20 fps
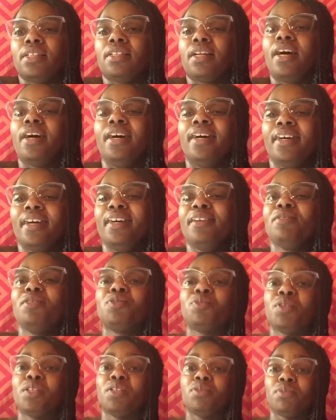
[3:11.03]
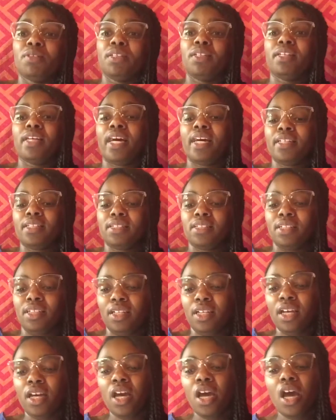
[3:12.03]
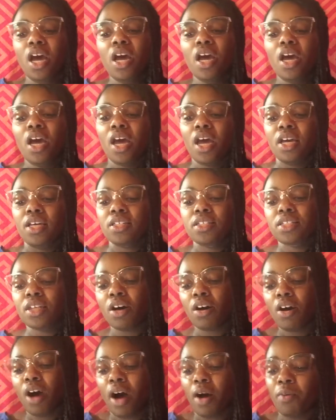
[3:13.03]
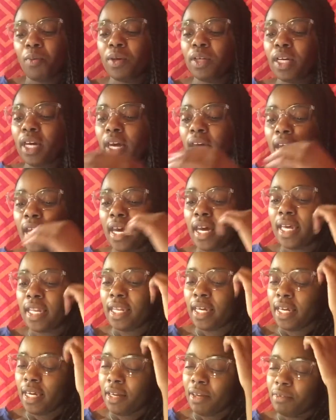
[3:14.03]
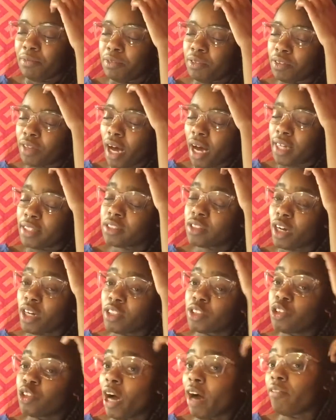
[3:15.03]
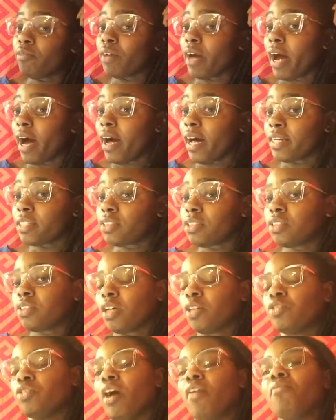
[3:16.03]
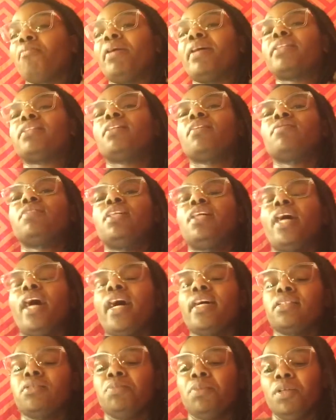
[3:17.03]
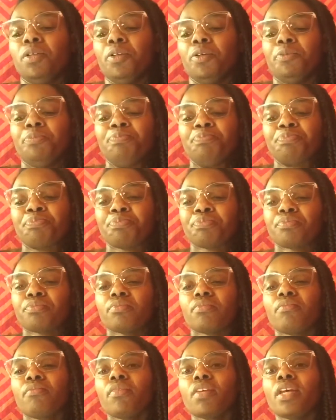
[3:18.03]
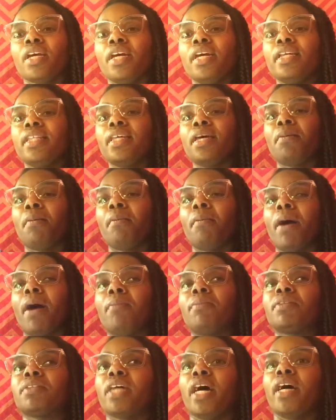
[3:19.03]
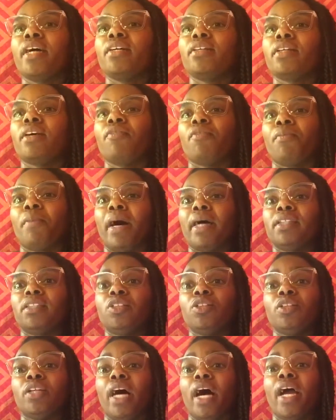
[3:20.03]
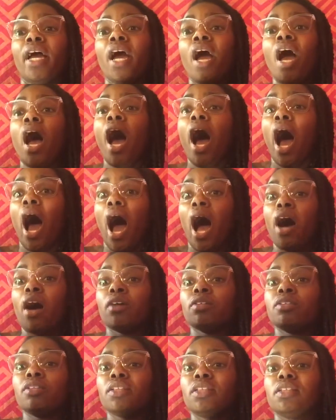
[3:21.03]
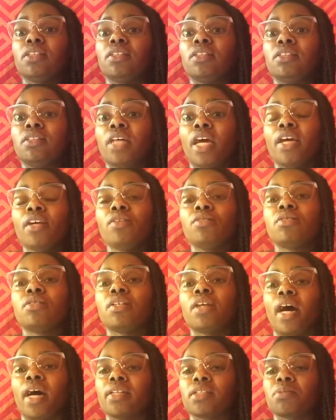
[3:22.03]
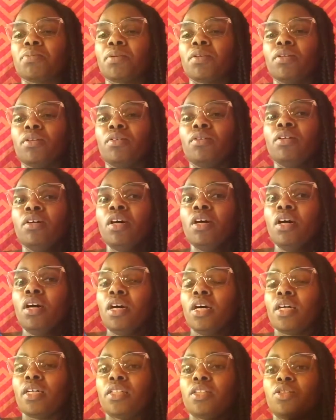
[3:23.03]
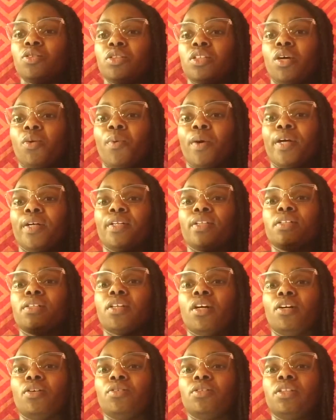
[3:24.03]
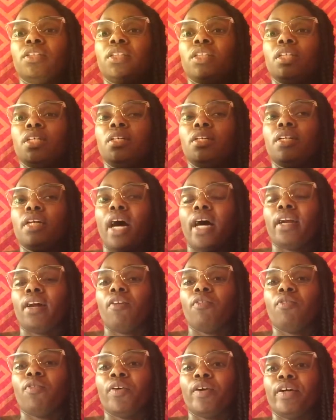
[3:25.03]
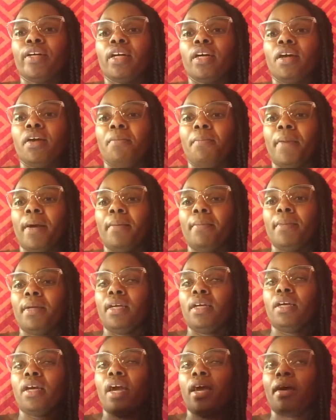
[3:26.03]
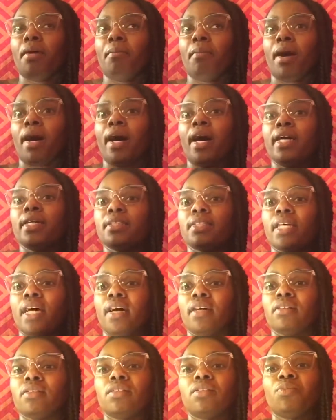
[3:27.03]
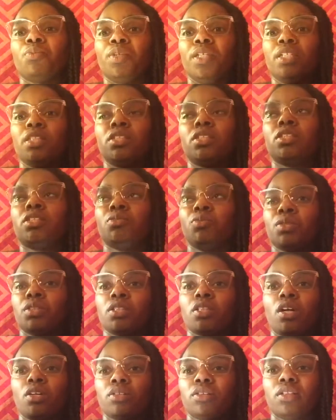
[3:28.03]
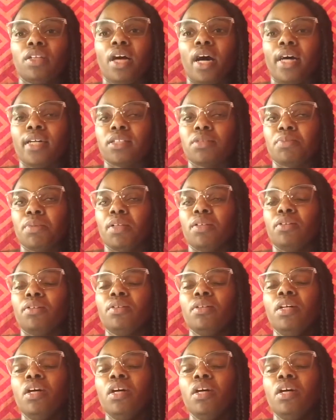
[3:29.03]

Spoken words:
Like, it was really, really nasty. And so I went ahead and I actually started driving myself to the hospital. And then my mom was like, never mind. She was like, I'll just take you to the hospital, because she was at work. So she got off work and met me at my aunt's house, which was close to the hospital.